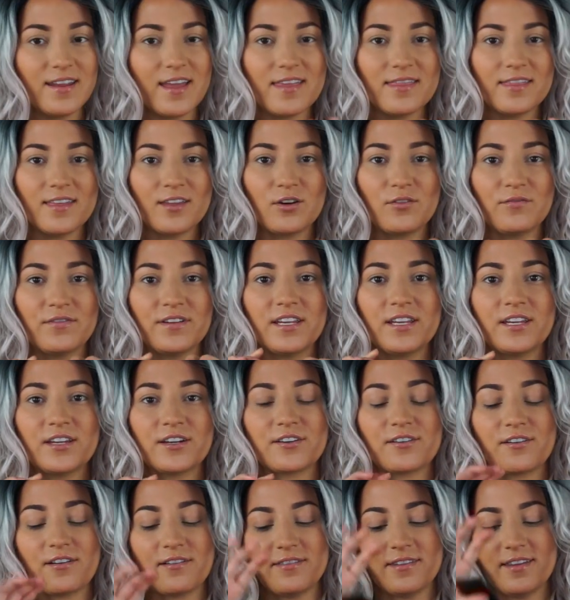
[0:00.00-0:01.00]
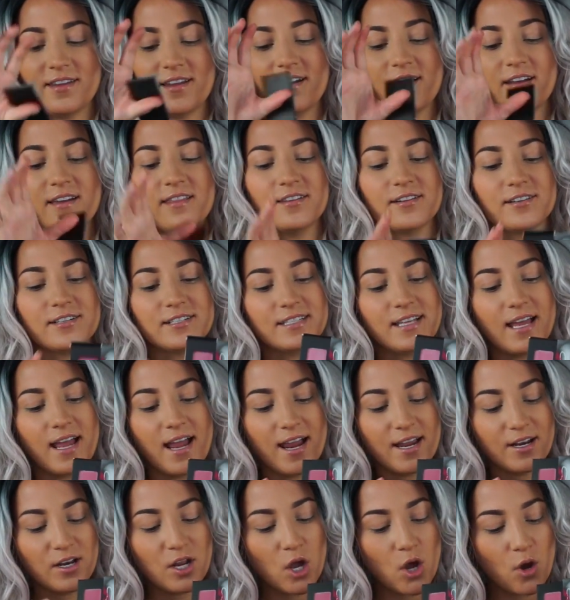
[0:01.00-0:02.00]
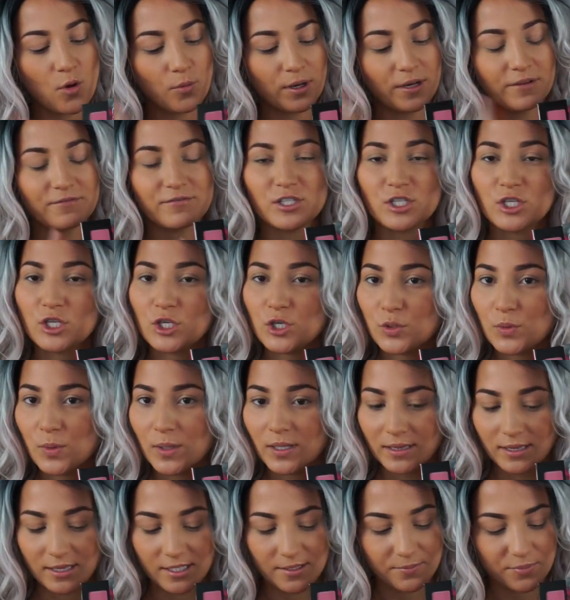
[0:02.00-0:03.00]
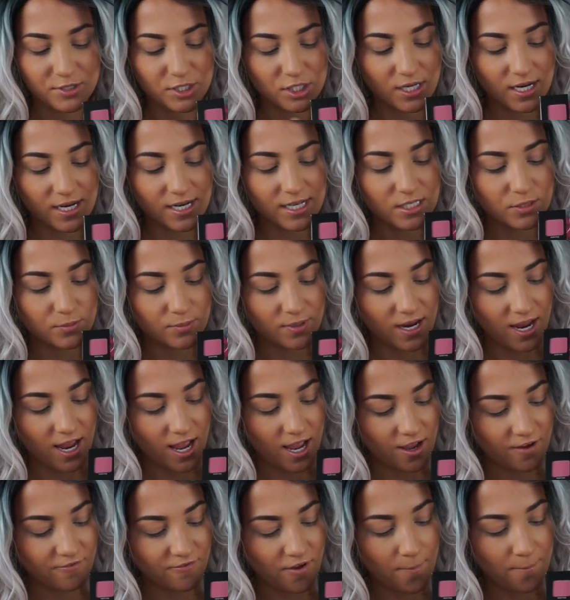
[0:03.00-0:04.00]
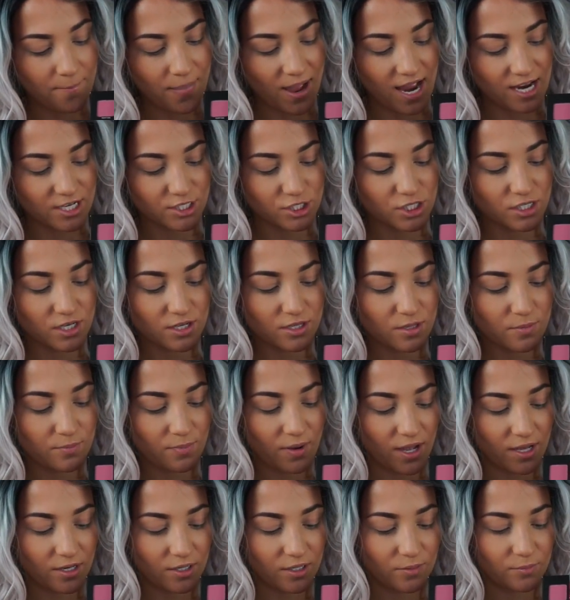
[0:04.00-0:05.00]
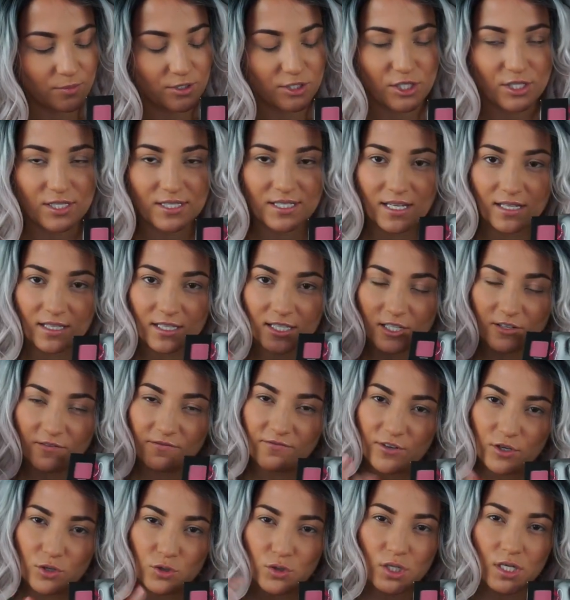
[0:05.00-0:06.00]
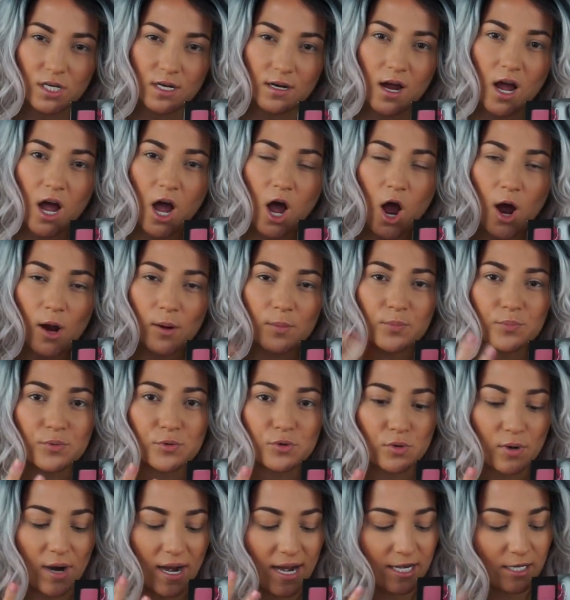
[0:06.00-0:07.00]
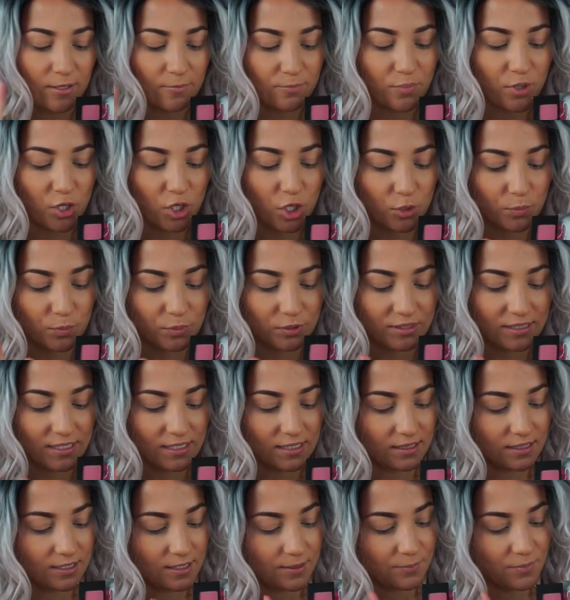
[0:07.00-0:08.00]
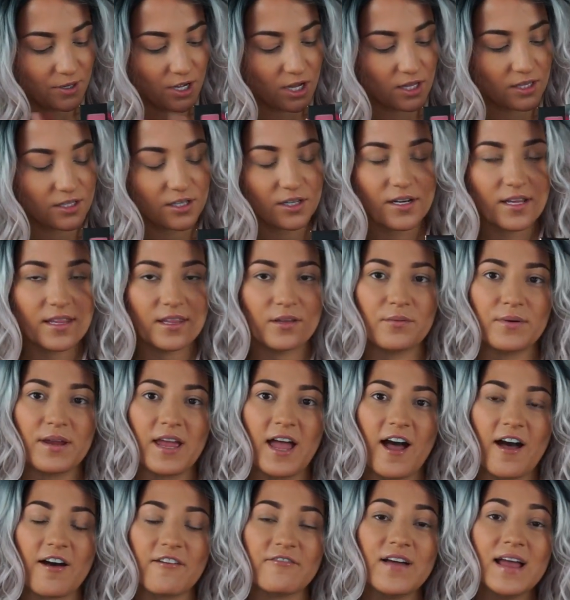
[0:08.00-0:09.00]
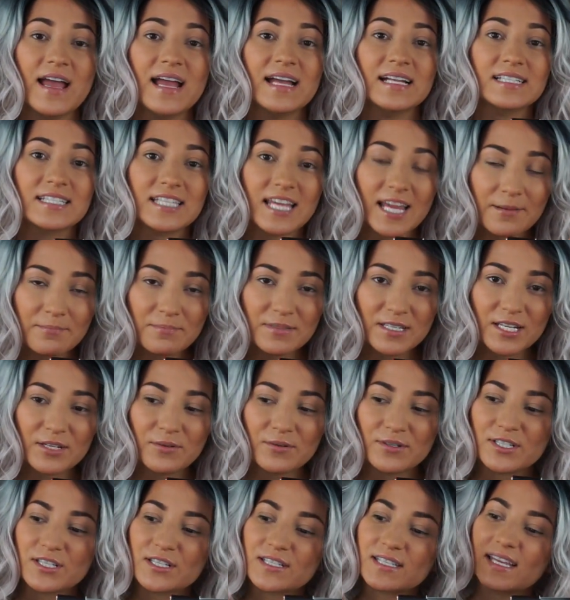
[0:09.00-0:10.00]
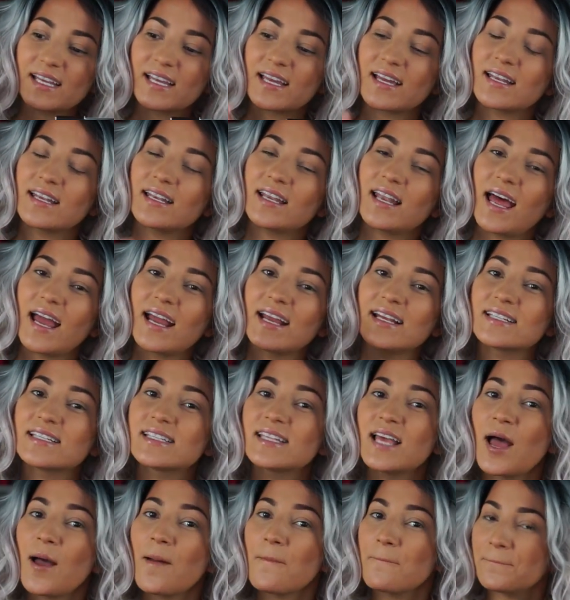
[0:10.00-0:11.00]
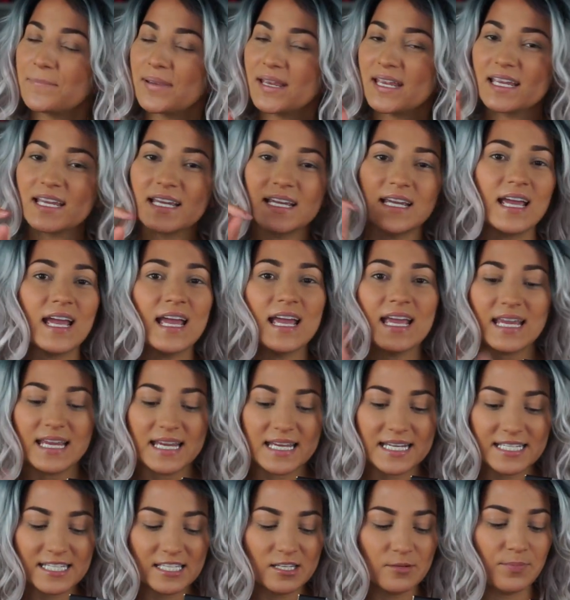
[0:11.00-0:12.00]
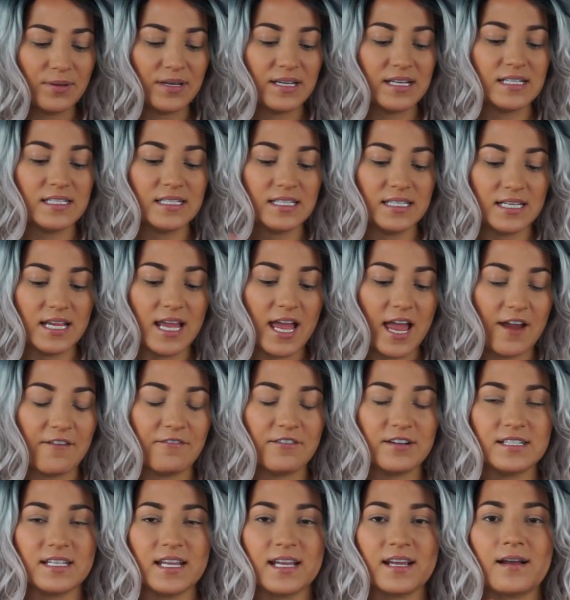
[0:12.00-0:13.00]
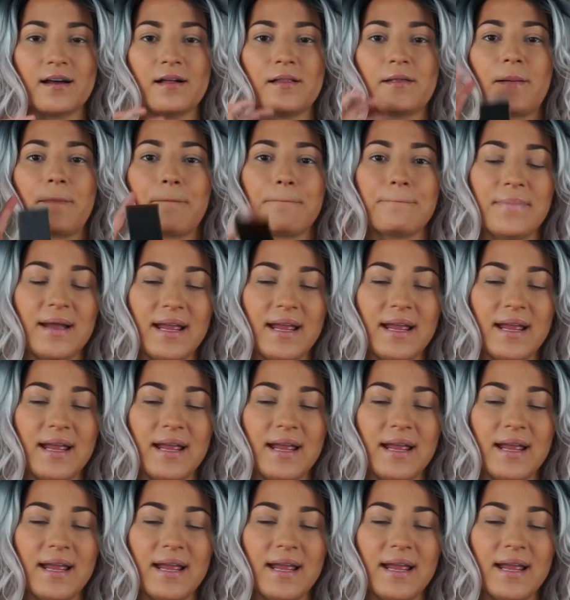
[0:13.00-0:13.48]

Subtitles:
And then over here on the other side we have two lip shades. We have Passion on the bottom, which is like this fuchsia bright purpley lip color, and then we have Tempting, which is like a nice pink easy peasy everyday color.